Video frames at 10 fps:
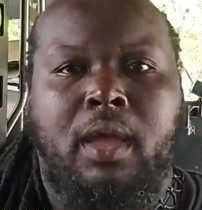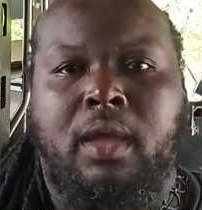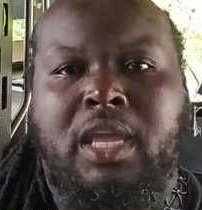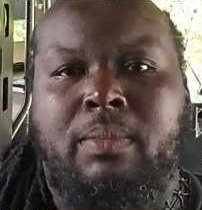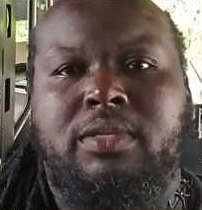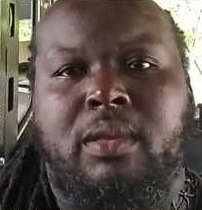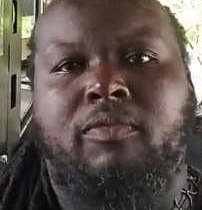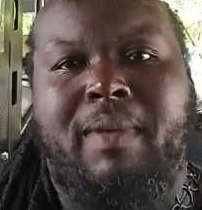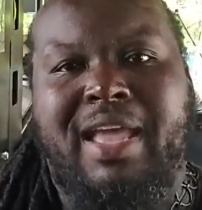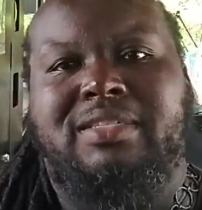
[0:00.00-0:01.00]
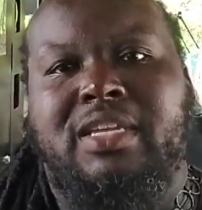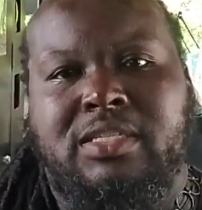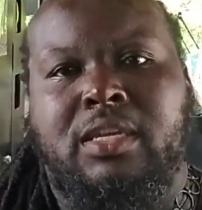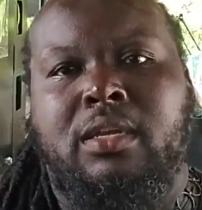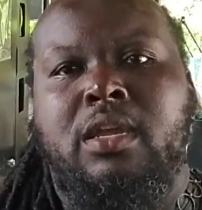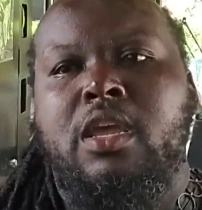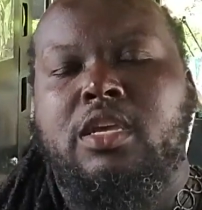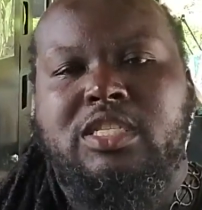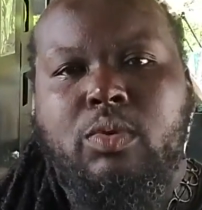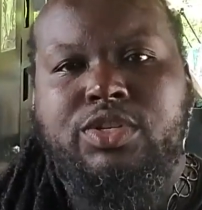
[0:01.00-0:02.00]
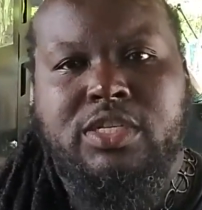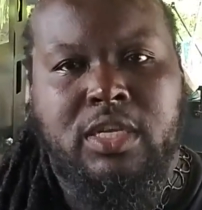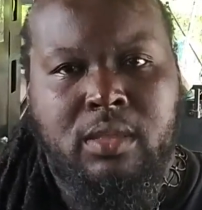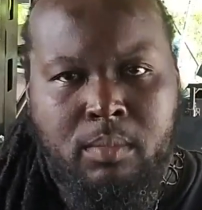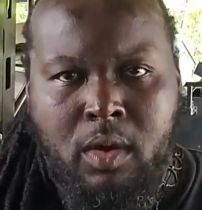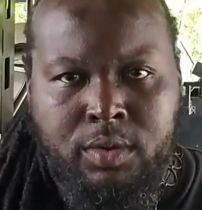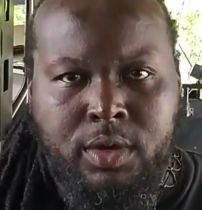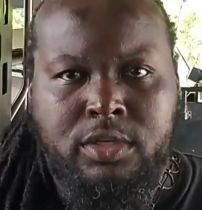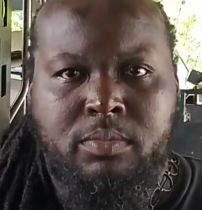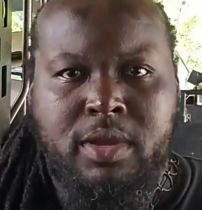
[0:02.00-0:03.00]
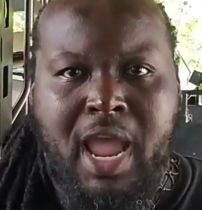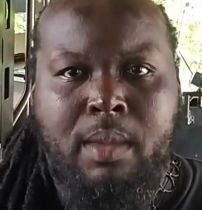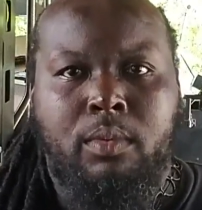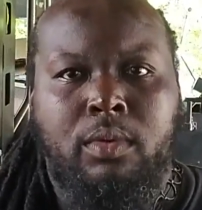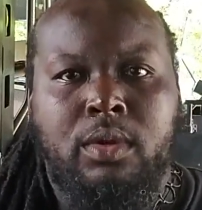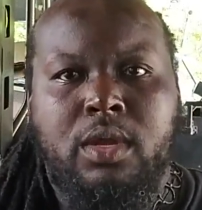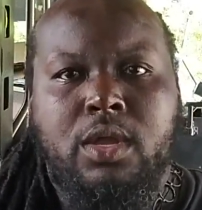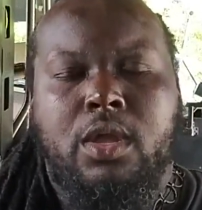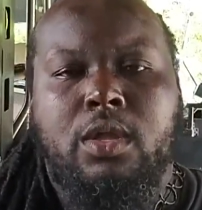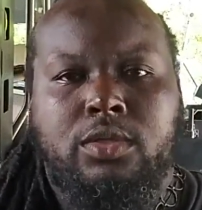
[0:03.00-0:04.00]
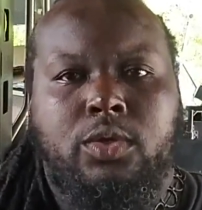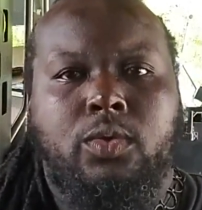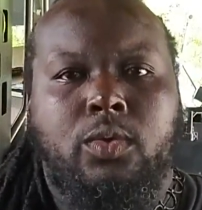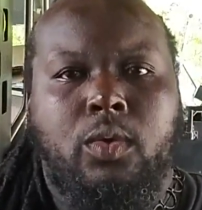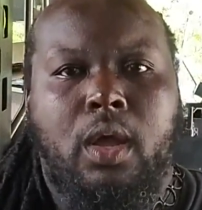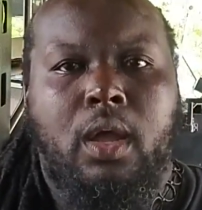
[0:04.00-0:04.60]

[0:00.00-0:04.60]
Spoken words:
keeps them from accessing switches in the motor to be able to